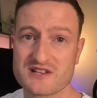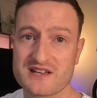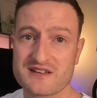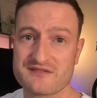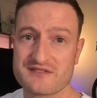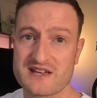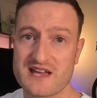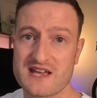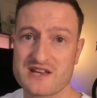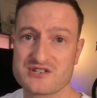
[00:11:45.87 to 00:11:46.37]

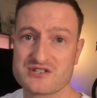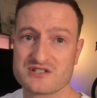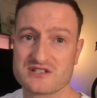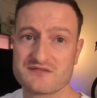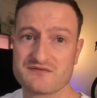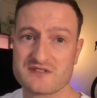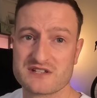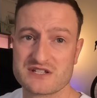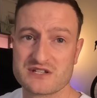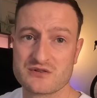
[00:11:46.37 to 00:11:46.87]
aviation
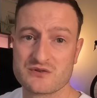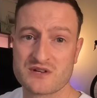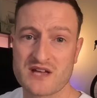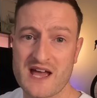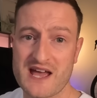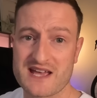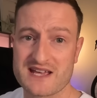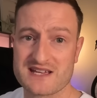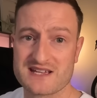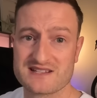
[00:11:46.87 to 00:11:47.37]
in the
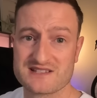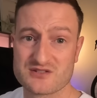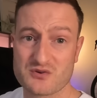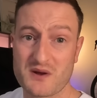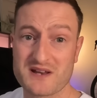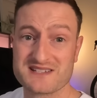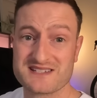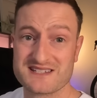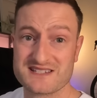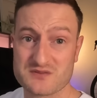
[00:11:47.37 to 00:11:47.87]
UK in
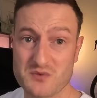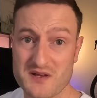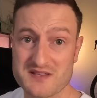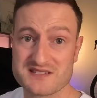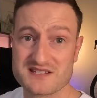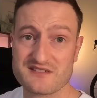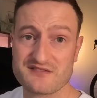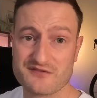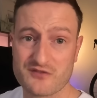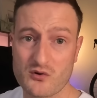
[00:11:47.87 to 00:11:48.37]

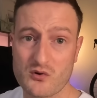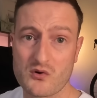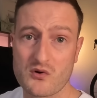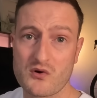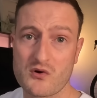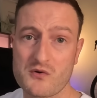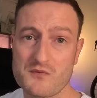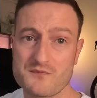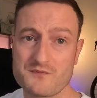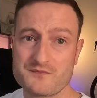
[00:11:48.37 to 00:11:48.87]

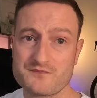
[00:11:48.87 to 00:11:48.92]
2024.